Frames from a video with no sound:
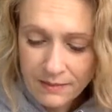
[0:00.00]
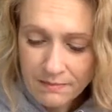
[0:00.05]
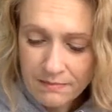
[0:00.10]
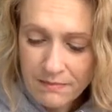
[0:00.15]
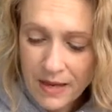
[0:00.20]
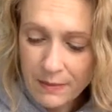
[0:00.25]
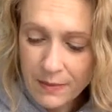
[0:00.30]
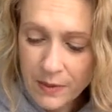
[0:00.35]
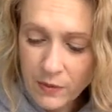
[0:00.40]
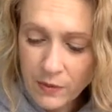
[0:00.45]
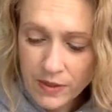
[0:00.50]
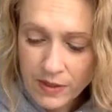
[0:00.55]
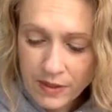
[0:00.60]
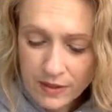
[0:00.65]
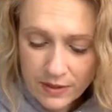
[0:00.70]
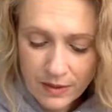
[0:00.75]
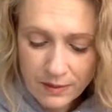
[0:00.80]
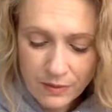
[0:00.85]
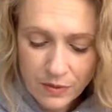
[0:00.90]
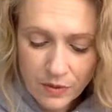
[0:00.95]
Maybe we
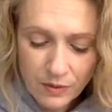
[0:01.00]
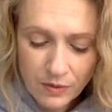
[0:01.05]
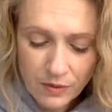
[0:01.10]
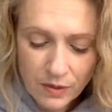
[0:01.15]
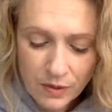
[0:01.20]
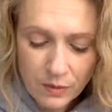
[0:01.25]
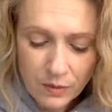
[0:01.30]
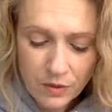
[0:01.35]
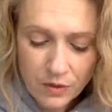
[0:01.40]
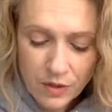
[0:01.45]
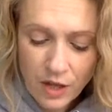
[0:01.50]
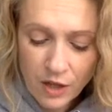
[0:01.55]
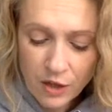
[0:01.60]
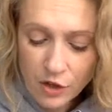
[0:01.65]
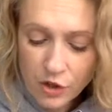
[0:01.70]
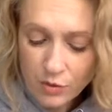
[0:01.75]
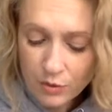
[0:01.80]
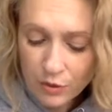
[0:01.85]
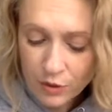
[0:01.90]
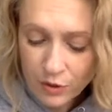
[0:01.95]
just come through a little more
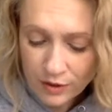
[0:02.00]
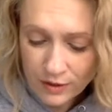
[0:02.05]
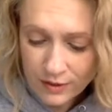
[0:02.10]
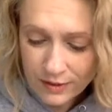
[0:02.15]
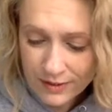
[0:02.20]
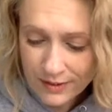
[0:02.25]
knowledgeable.